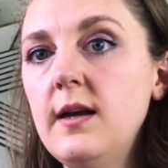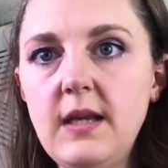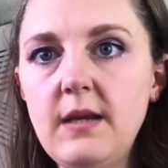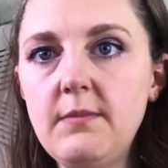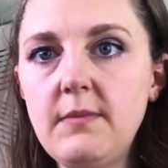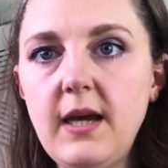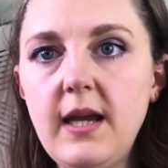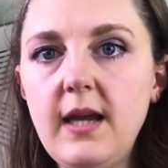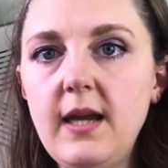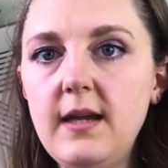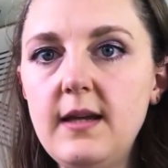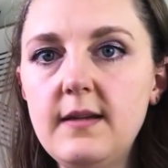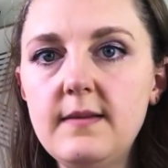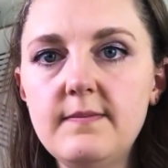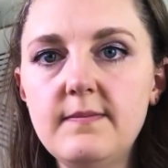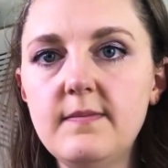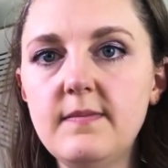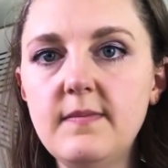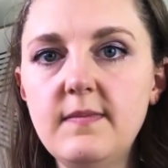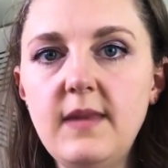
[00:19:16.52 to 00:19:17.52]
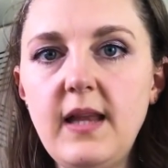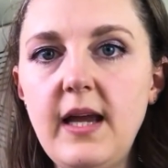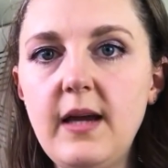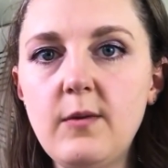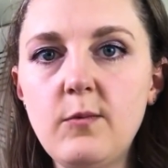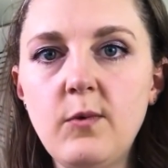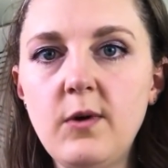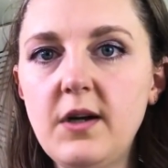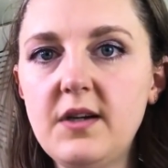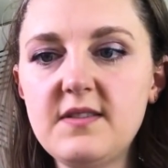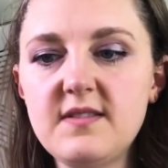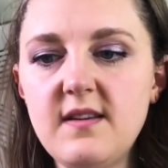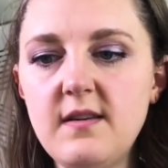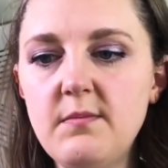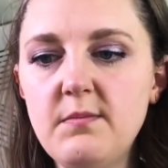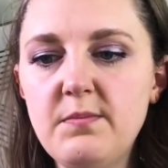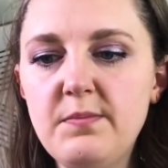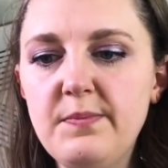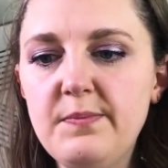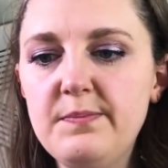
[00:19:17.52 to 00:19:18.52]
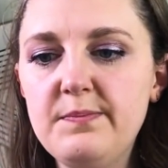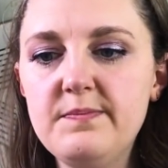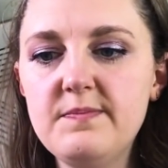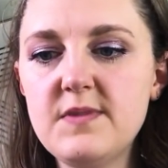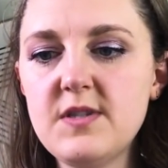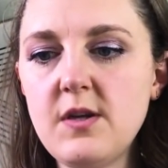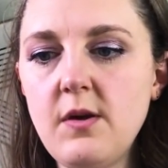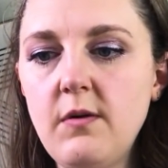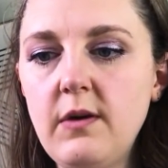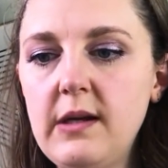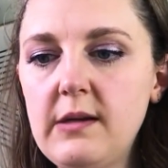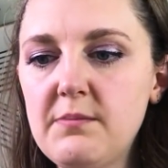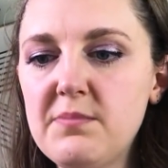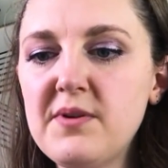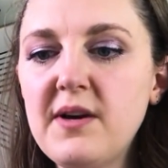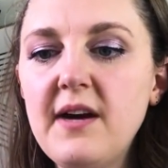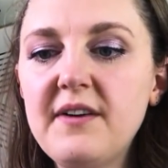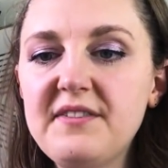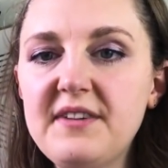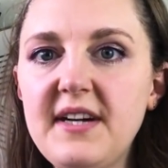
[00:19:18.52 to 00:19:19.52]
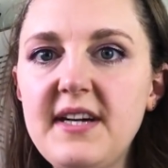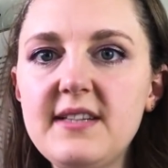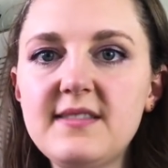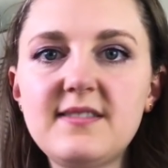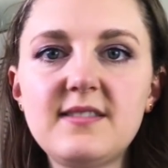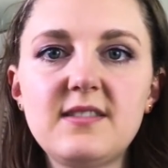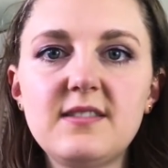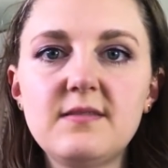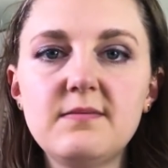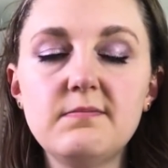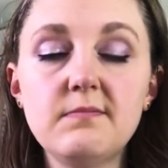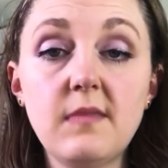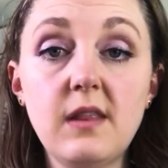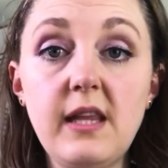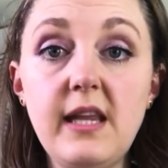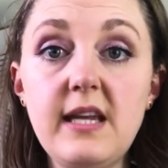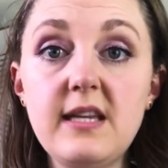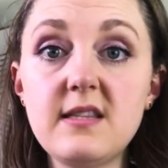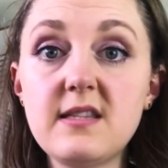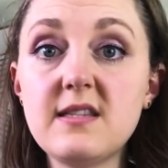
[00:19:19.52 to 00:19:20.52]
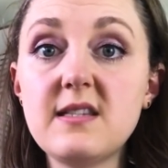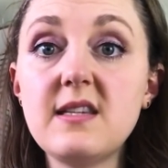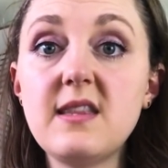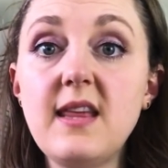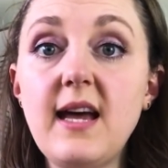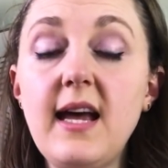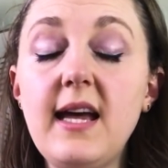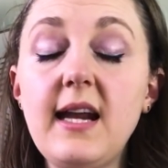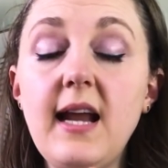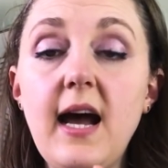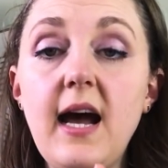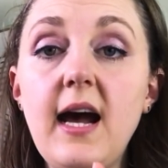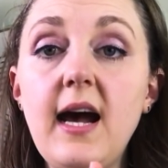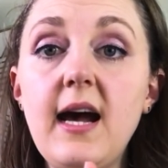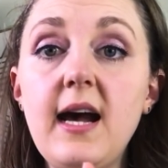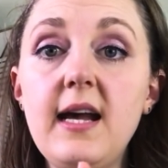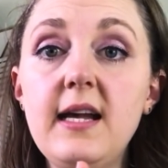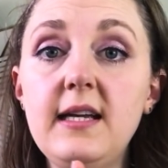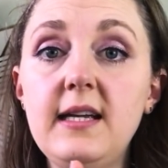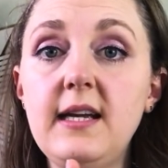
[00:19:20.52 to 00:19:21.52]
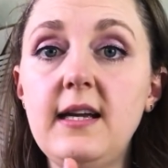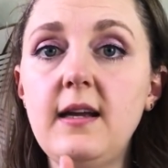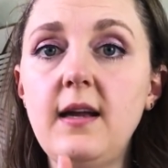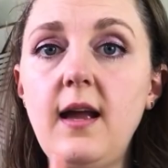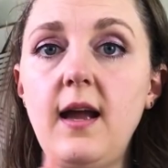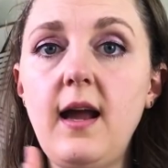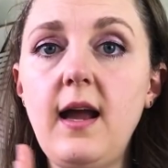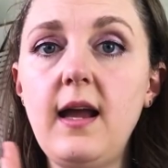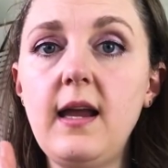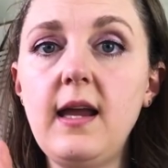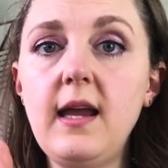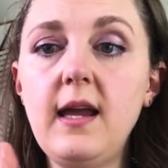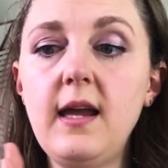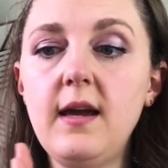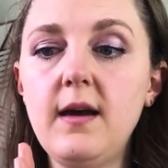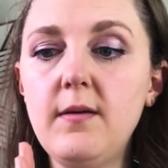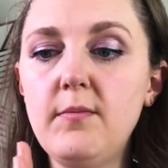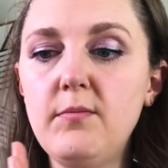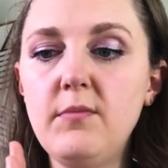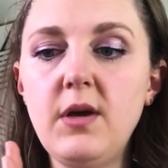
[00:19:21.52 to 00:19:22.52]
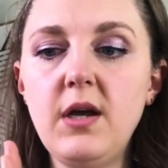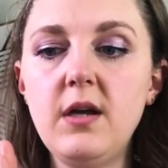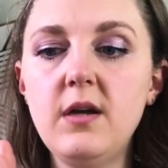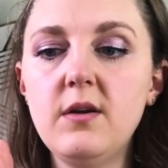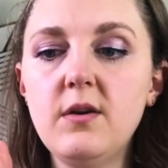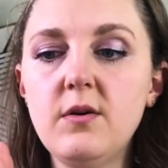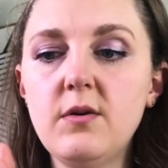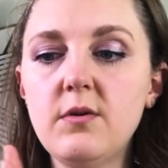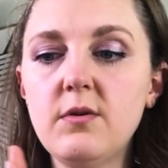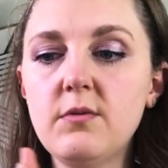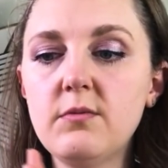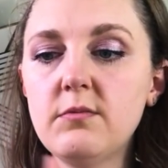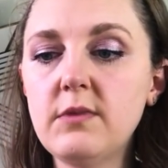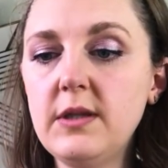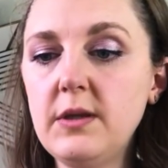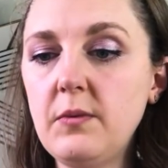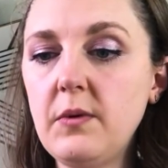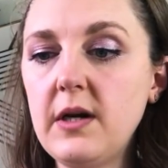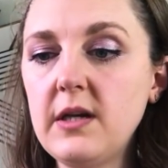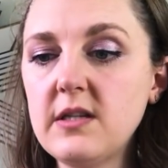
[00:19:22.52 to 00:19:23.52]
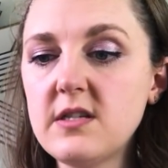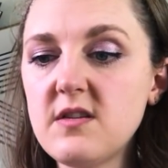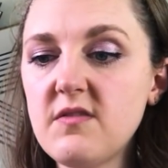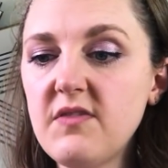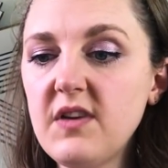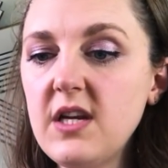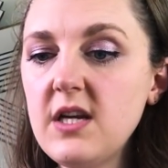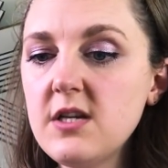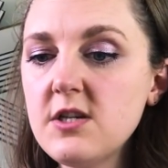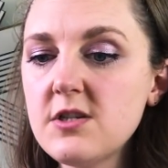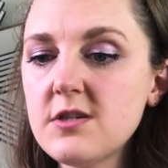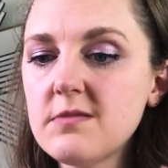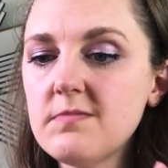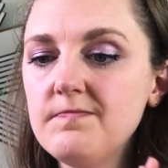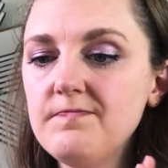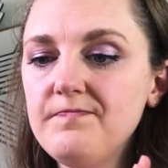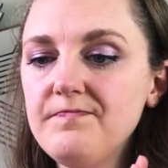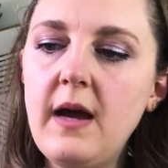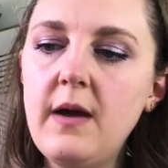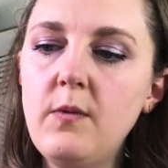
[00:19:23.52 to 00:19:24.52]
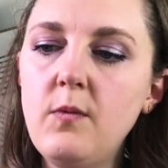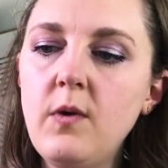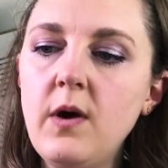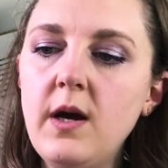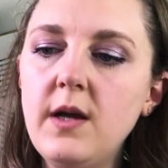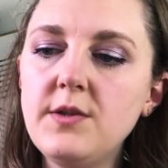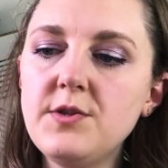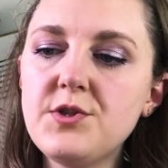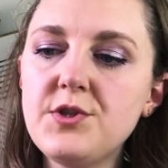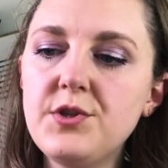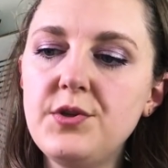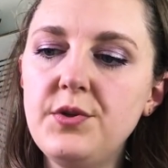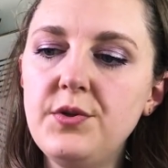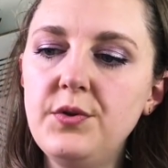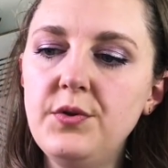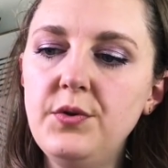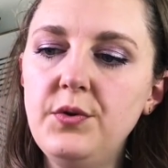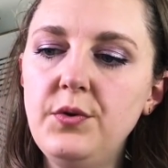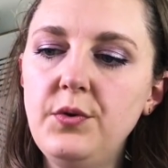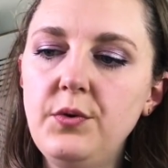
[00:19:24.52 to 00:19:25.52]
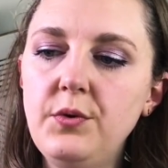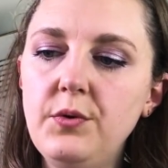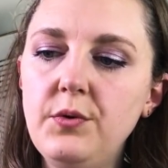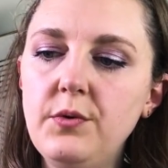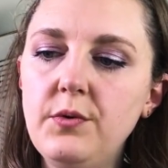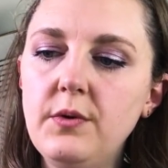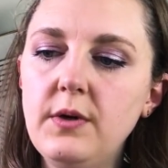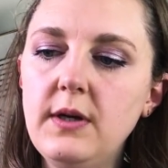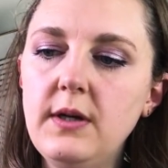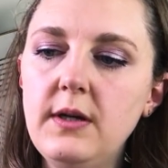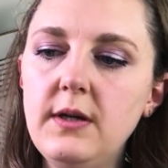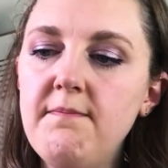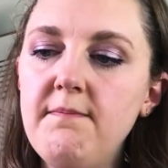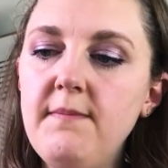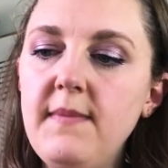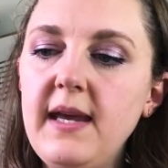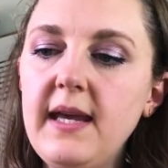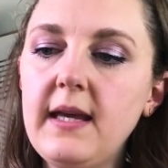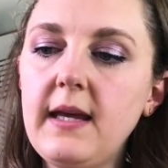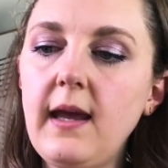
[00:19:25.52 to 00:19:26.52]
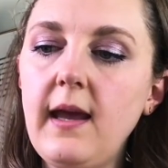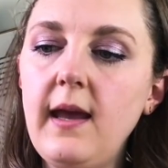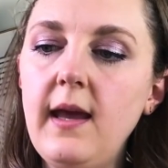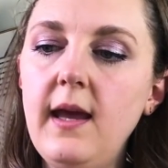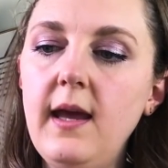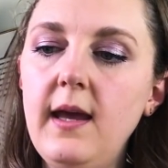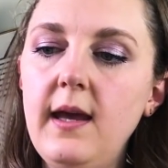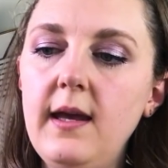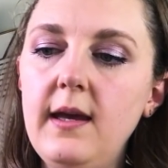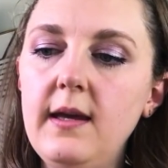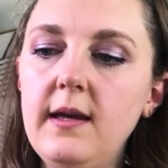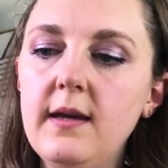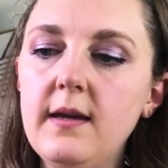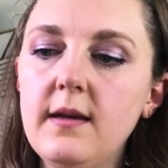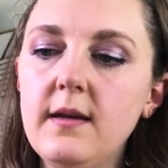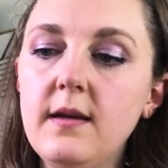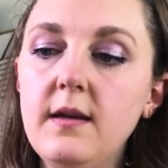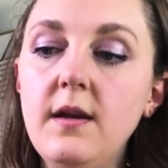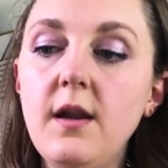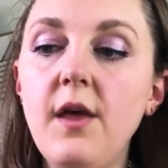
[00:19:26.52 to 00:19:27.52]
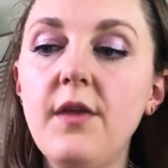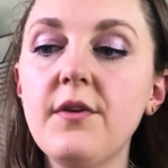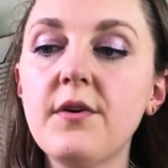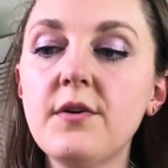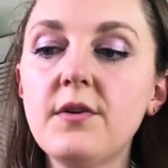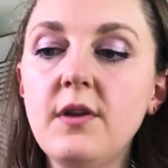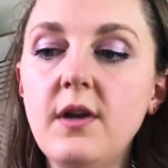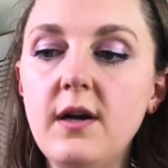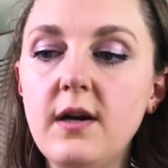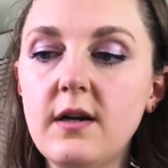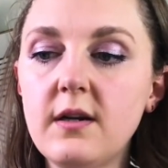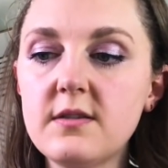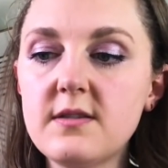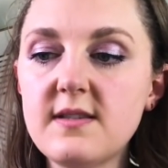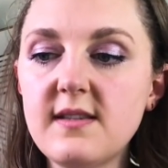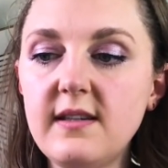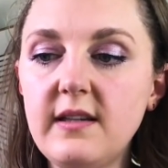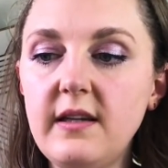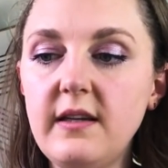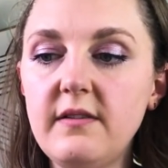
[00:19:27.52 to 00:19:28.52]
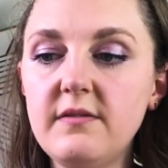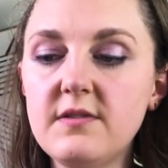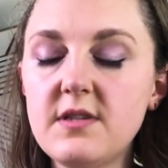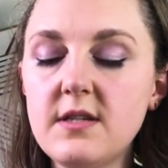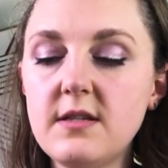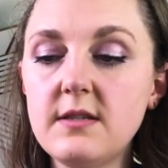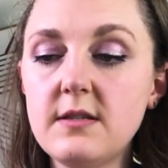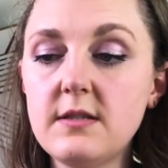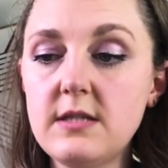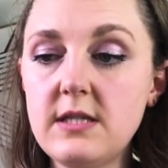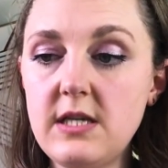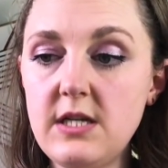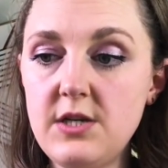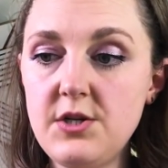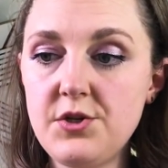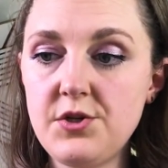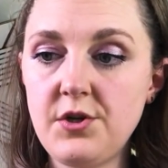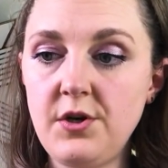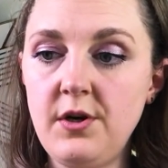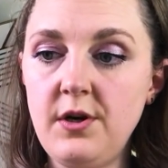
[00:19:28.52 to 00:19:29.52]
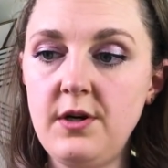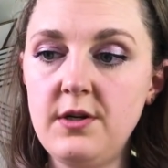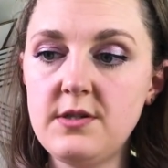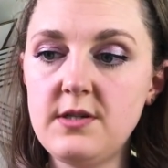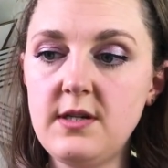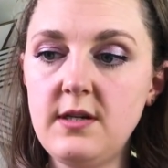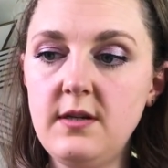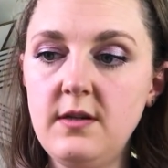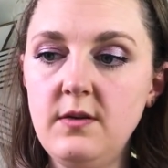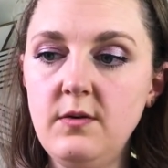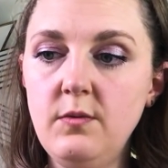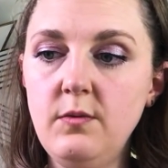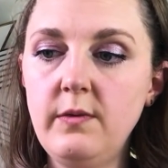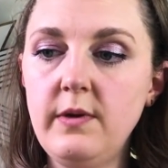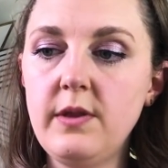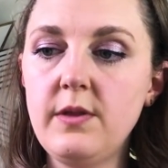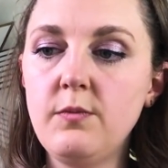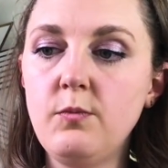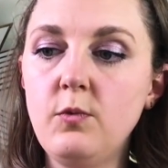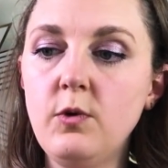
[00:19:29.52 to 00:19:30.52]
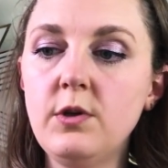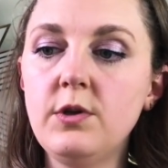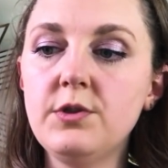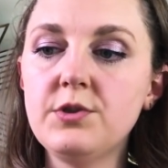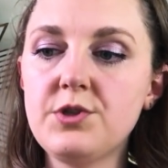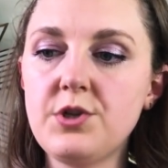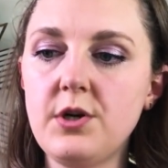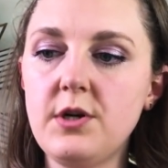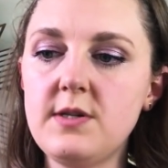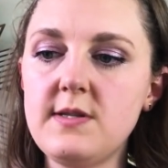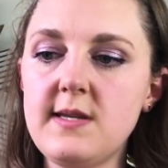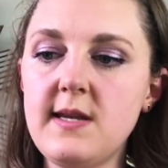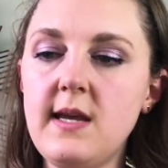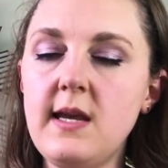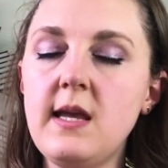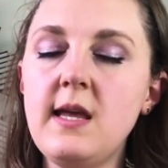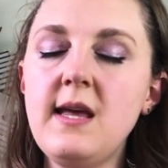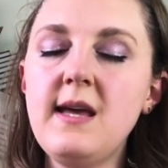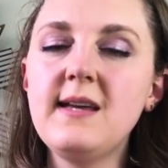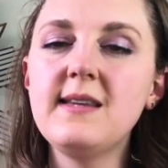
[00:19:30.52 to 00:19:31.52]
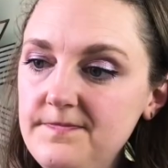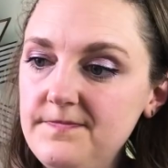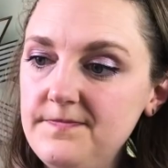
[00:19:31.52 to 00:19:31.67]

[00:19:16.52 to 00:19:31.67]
in my like works in sewing progress list that I am really wanting to finish. I want to make another long sleeved t-shirt with wool jersey.